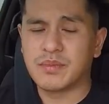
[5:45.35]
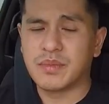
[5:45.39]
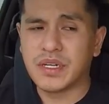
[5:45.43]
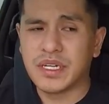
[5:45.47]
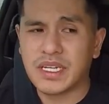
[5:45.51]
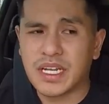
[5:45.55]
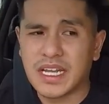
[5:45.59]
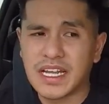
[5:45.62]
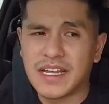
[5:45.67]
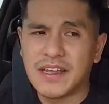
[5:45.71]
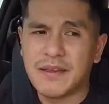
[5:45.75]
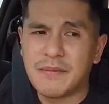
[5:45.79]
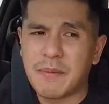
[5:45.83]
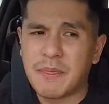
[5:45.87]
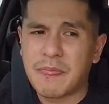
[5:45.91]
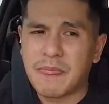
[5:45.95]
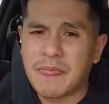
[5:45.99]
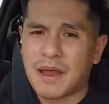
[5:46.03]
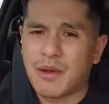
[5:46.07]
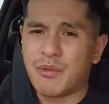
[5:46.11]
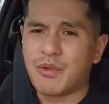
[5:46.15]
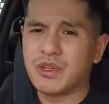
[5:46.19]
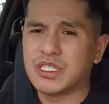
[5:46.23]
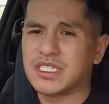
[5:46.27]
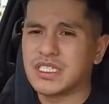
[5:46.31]
but
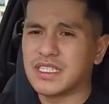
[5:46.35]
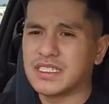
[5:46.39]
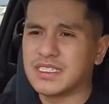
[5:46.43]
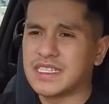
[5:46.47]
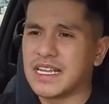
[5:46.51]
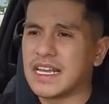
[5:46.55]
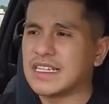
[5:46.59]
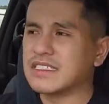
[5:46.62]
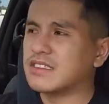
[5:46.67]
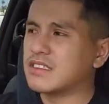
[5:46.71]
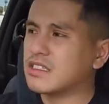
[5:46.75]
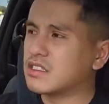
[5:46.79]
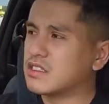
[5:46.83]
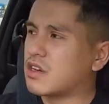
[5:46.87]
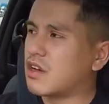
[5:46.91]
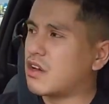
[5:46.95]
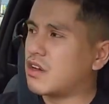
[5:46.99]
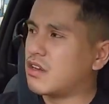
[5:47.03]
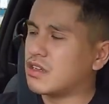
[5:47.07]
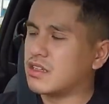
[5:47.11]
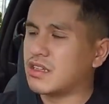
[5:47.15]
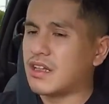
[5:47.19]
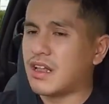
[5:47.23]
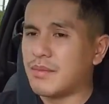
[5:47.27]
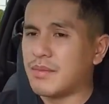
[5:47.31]
I wish the stance of this
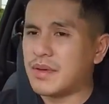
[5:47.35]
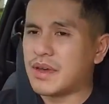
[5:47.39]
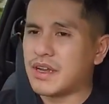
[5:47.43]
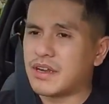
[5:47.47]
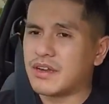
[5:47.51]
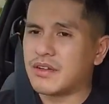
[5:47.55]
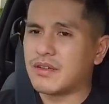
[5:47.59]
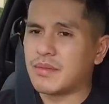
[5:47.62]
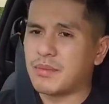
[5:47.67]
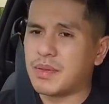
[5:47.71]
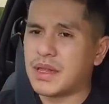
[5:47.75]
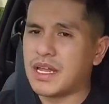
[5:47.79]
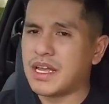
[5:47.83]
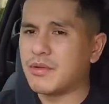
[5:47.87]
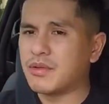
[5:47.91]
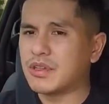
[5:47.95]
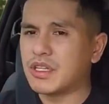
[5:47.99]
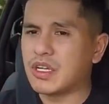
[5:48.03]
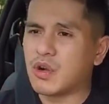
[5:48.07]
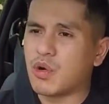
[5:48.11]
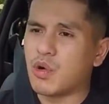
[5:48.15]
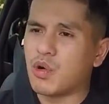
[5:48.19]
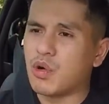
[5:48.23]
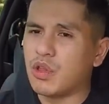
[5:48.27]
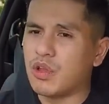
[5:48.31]
car looked a lot better. Playing with
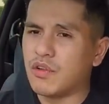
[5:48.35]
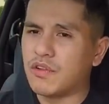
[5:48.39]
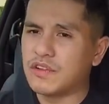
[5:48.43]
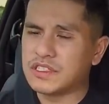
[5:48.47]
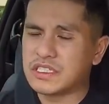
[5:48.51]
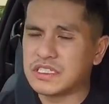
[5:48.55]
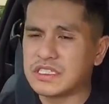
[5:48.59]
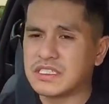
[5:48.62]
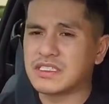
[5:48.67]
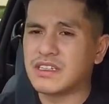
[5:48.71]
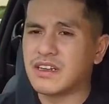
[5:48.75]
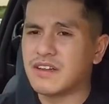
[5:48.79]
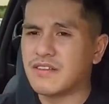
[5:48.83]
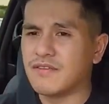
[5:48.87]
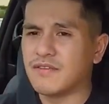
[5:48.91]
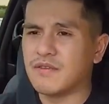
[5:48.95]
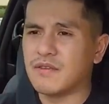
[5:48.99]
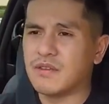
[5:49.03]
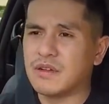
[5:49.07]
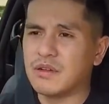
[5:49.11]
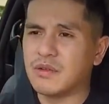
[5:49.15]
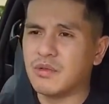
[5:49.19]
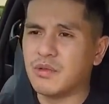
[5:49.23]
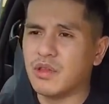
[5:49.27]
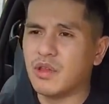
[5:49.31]
the coilovers and stuff
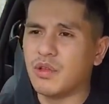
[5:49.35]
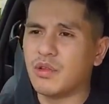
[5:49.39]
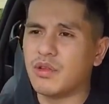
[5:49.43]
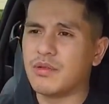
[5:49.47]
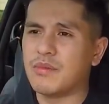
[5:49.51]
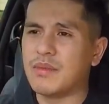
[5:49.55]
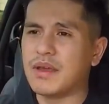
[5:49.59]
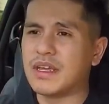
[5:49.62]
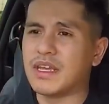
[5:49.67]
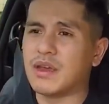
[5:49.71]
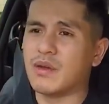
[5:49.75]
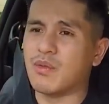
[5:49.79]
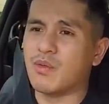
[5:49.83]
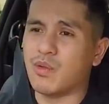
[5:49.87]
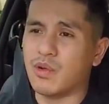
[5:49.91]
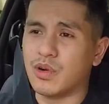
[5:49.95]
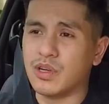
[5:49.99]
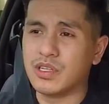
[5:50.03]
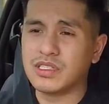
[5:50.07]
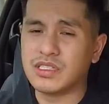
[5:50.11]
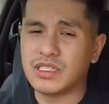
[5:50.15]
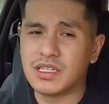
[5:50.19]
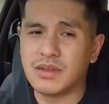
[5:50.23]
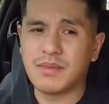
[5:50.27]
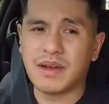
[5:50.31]
will only make it
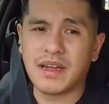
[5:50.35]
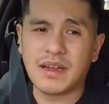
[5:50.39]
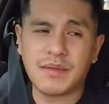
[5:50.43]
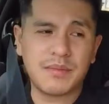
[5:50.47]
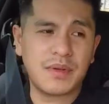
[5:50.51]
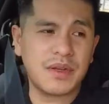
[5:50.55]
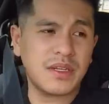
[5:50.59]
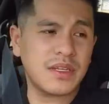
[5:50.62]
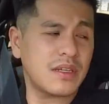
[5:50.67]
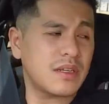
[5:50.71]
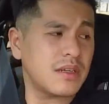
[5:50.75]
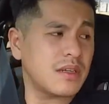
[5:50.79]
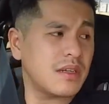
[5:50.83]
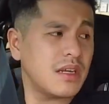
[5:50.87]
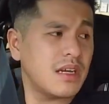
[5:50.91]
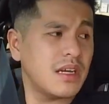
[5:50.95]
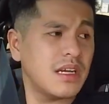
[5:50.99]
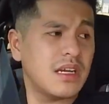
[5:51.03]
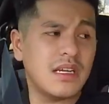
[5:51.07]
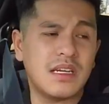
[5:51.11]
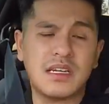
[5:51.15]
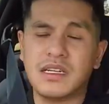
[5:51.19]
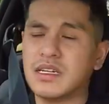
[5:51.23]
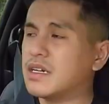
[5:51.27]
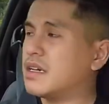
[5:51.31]
worse, in my opinion.
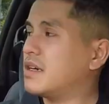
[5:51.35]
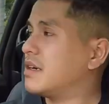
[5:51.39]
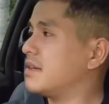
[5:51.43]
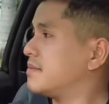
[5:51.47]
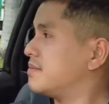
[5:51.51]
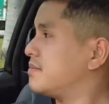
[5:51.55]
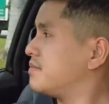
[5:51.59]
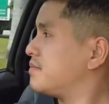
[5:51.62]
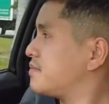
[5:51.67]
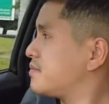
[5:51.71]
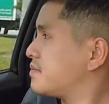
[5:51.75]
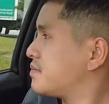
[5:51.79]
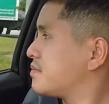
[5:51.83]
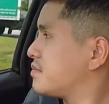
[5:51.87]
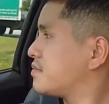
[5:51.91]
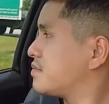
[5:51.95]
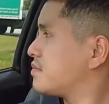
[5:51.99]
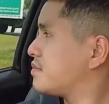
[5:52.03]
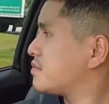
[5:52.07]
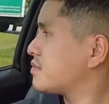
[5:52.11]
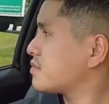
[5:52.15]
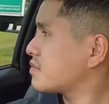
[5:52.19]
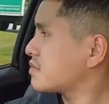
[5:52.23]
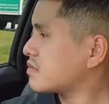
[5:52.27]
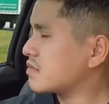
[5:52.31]
Um,
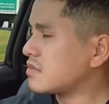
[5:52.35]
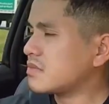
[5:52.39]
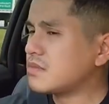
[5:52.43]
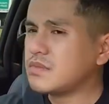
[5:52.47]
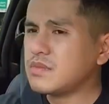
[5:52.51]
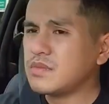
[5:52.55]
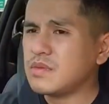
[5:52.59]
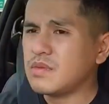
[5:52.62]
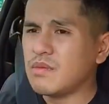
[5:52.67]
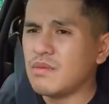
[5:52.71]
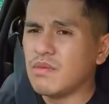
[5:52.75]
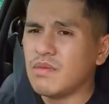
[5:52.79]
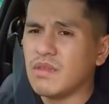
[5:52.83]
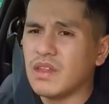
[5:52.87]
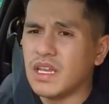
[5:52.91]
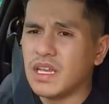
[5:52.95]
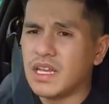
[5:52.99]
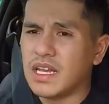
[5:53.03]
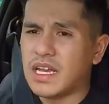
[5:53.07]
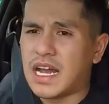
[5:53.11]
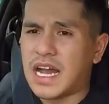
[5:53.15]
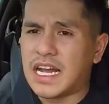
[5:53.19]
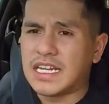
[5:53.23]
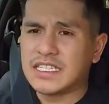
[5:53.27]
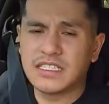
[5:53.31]

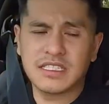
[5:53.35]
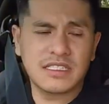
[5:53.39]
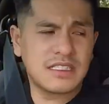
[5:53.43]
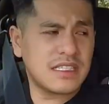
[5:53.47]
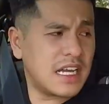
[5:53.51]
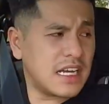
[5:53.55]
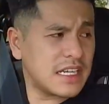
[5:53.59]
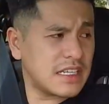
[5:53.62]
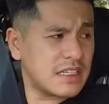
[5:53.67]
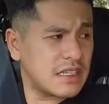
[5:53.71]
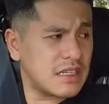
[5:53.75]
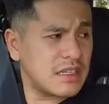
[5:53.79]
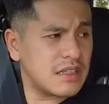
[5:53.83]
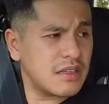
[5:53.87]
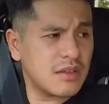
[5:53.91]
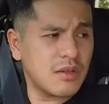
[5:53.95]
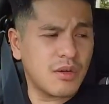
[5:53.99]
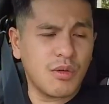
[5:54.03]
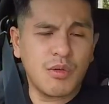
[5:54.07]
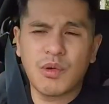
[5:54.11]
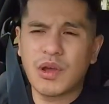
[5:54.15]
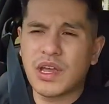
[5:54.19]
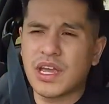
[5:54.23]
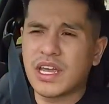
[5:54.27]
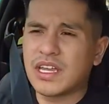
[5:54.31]
I just like
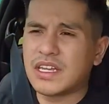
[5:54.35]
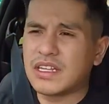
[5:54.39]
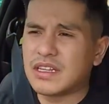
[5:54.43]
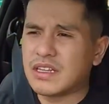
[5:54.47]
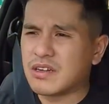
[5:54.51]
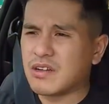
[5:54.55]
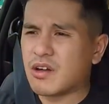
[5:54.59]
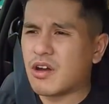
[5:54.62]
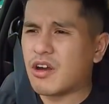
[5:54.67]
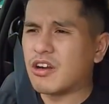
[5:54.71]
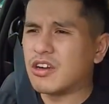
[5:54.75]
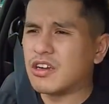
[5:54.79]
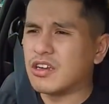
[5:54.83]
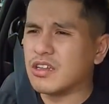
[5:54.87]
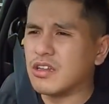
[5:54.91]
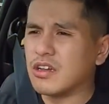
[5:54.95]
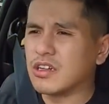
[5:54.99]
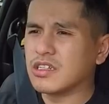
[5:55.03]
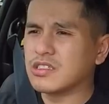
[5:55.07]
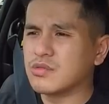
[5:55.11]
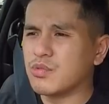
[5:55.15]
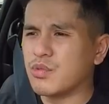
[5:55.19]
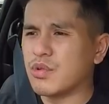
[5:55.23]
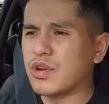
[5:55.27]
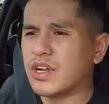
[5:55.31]
the way the car
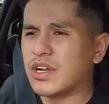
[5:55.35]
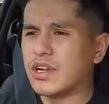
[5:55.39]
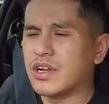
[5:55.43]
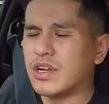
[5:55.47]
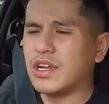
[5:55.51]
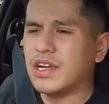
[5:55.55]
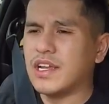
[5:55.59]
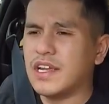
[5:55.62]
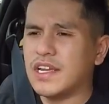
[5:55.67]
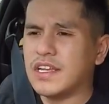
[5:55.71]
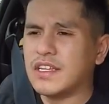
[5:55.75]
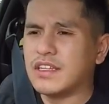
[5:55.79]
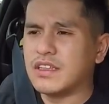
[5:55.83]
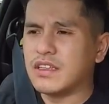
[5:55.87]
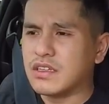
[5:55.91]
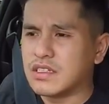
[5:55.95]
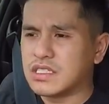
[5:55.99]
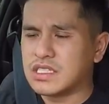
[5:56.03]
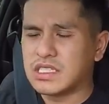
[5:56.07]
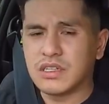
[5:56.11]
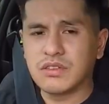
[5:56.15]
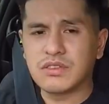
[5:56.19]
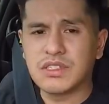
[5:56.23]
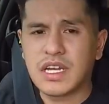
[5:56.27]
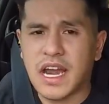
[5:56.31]
looks, where there's
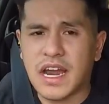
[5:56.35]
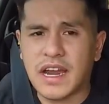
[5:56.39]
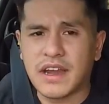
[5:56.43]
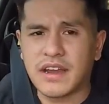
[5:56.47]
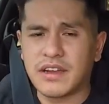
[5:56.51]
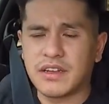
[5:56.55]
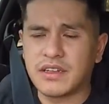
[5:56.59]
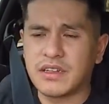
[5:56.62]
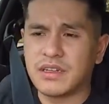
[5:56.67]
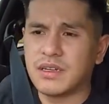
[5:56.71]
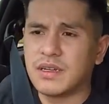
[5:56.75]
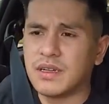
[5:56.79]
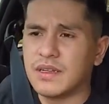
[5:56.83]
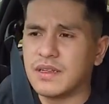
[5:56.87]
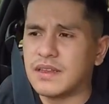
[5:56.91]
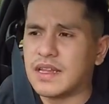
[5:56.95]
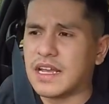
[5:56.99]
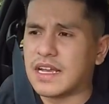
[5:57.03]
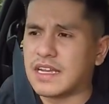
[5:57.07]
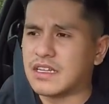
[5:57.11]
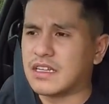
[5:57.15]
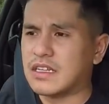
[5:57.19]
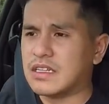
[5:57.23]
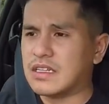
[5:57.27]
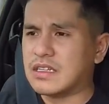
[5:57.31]
still tire
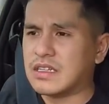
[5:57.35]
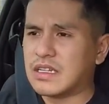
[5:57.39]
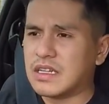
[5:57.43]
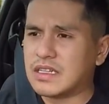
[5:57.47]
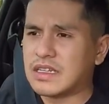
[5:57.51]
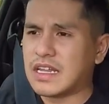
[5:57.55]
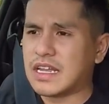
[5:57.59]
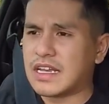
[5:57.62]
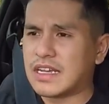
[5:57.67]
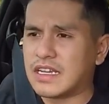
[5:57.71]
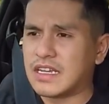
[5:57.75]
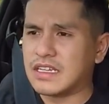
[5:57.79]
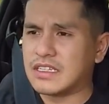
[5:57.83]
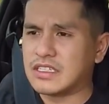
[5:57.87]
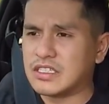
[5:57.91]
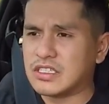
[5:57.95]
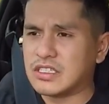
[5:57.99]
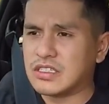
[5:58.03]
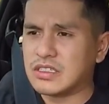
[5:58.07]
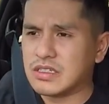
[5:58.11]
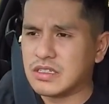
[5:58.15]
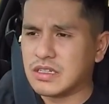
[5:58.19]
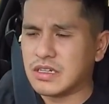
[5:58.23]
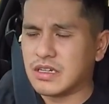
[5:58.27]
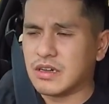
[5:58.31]
that can that can
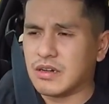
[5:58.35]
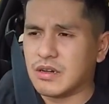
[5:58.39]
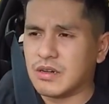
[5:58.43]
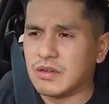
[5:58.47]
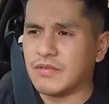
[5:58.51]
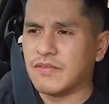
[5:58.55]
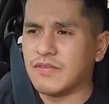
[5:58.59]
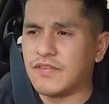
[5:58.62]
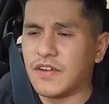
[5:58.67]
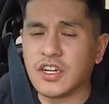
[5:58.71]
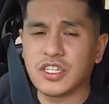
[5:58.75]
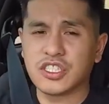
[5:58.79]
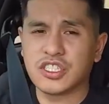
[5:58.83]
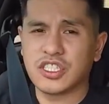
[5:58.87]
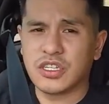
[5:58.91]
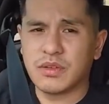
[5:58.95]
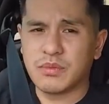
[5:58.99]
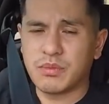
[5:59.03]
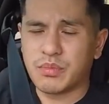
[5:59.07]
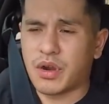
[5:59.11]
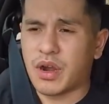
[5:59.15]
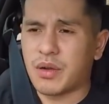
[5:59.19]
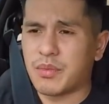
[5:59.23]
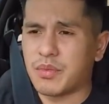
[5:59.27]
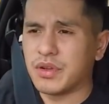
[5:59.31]
uh,
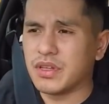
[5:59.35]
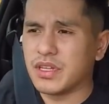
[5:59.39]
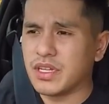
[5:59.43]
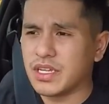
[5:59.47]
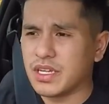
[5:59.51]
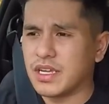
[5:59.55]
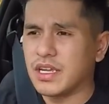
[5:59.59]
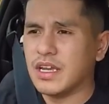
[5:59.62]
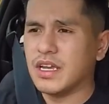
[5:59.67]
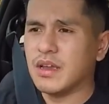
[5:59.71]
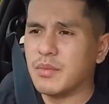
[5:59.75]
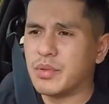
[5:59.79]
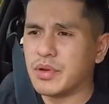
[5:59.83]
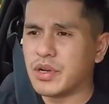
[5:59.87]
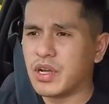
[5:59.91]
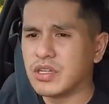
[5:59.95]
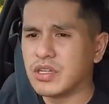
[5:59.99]
function properly, but